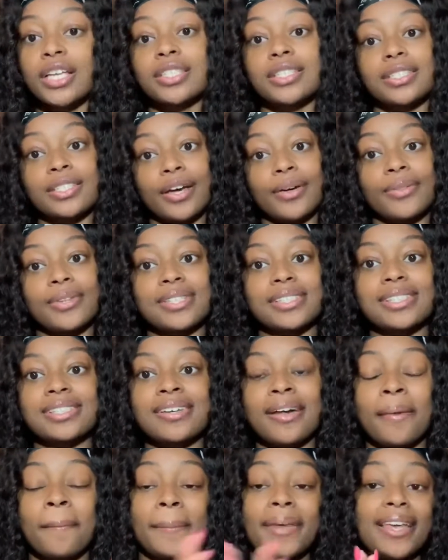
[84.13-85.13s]
So this is
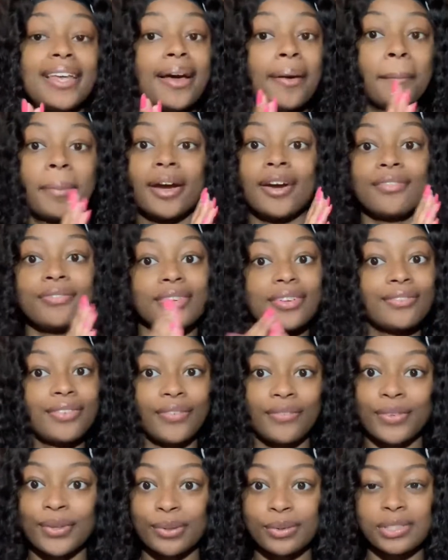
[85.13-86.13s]
gonna be a perfect
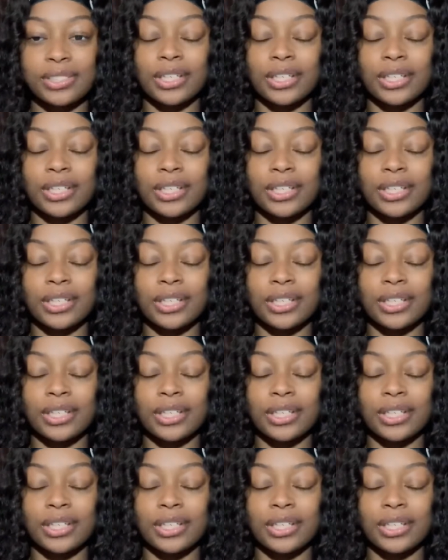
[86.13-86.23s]
review.